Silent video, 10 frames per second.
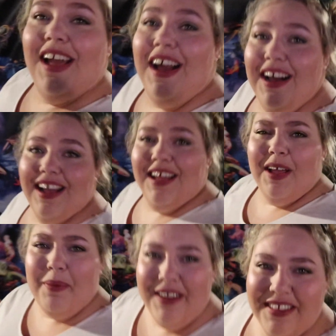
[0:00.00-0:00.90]
Uh,
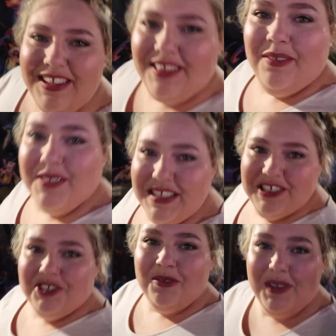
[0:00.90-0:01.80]
apparently there was an
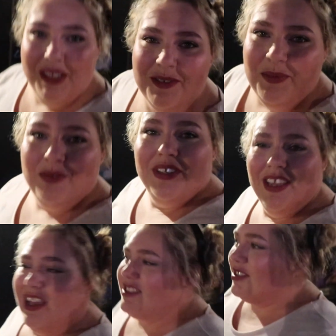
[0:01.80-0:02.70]
issue with his
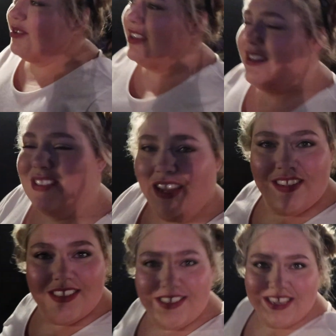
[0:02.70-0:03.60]
music and so he
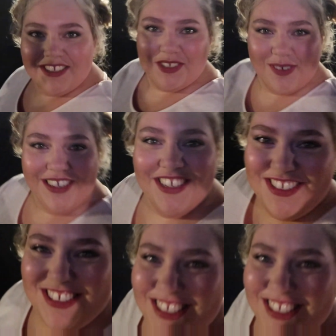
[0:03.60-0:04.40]
decided to sing to us.